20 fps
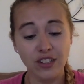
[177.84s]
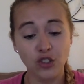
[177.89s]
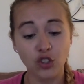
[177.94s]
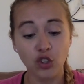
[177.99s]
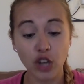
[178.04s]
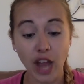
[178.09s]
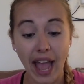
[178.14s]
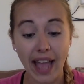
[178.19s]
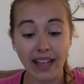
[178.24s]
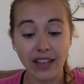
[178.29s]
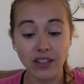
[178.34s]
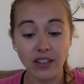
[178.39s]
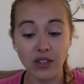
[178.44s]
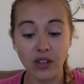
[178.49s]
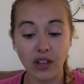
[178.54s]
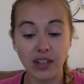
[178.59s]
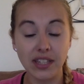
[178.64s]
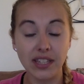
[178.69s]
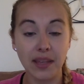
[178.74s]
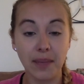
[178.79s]
Jack
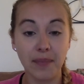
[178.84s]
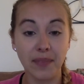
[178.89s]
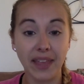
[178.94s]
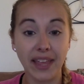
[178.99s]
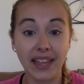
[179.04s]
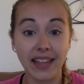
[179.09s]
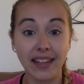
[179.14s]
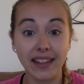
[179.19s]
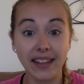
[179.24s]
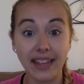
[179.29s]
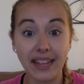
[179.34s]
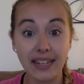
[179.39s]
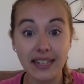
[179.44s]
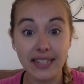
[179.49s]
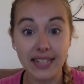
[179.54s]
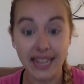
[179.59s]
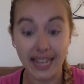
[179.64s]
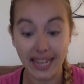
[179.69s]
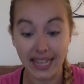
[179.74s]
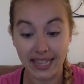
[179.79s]
saw something
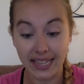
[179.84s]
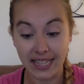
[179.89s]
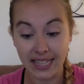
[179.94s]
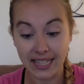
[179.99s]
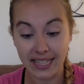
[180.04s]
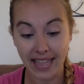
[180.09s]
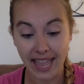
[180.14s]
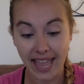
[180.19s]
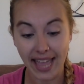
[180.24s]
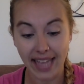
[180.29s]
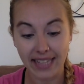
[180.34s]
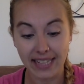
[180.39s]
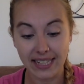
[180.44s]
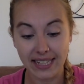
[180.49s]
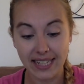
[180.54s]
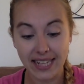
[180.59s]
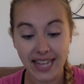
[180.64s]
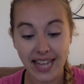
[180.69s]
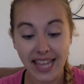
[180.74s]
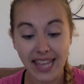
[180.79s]
glinting in the sand.
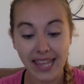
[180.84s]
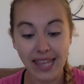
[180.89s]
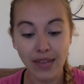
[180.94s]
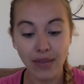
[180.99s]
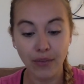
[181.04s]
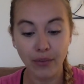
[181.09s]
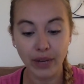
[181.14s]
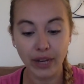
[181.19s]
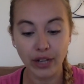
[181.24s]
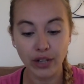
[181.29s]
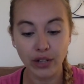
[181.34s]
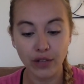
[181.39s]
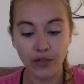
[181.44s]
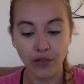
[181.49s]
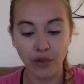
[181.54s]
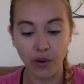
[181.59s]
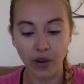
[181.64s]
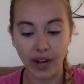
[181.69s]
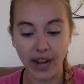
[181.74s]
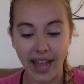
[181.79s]
He reached
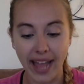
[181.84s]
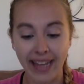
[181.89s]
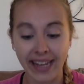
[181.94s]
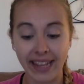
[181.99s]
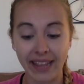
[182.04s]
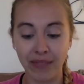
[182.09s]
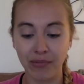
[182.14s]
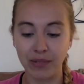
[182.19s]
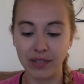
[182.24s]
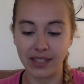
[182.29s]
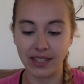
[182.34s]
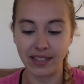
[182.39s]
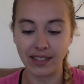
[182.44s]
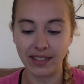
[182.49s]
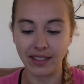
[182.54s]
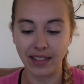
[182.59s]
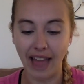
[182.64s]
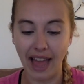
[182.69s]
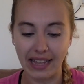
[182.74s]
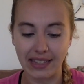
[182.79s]
for it and it was his
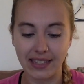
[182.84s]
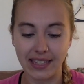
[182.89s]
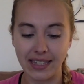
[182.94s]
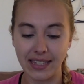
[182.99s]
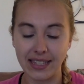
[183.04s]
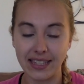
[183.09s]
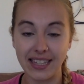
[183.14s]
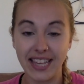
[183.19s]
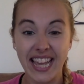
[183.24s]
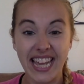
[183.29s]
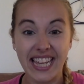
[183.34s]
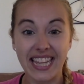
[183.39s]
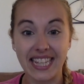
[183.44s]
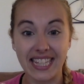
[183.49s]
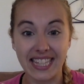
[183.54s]
glasses. He